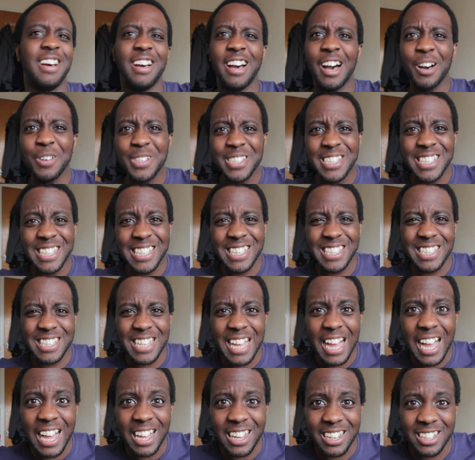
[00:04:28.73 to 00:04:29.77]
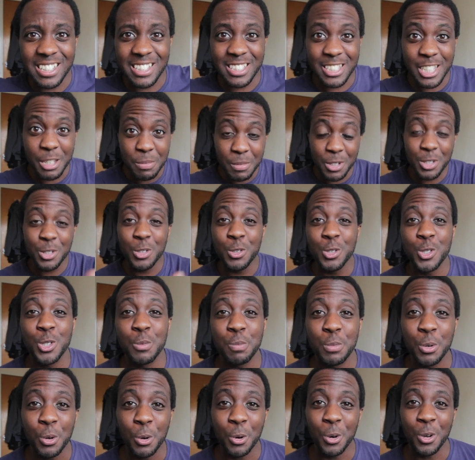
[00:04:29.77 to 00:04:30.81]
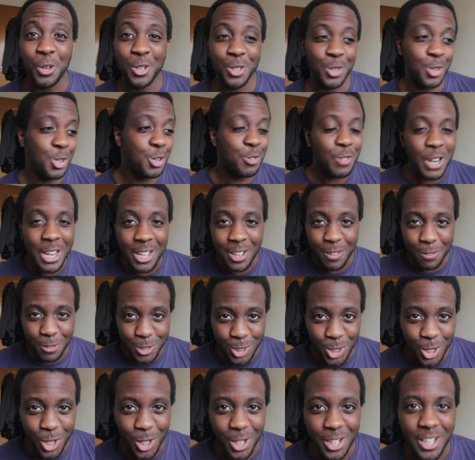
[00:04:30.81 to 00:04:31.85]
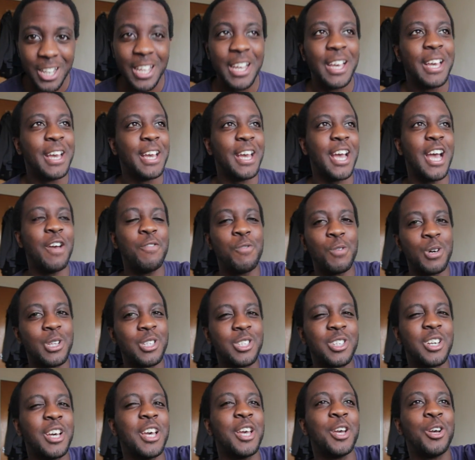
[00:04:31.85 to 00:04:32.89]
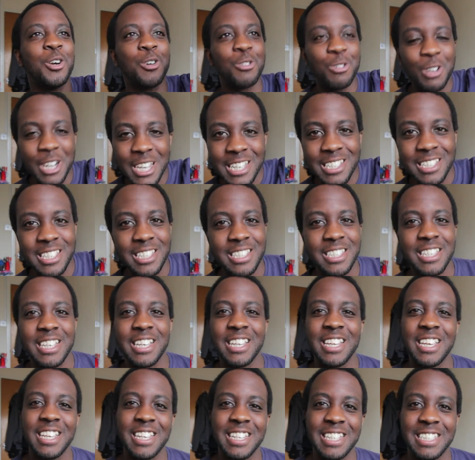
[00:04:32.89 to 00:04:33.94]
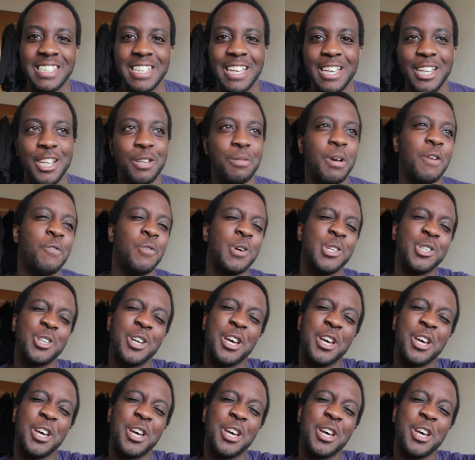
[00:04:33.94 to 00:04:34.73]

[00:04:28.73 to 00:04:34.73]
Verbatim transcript: How sick is that? The team that you support, you create a chant, everyone's going crazy singing it in the stadium, everyone's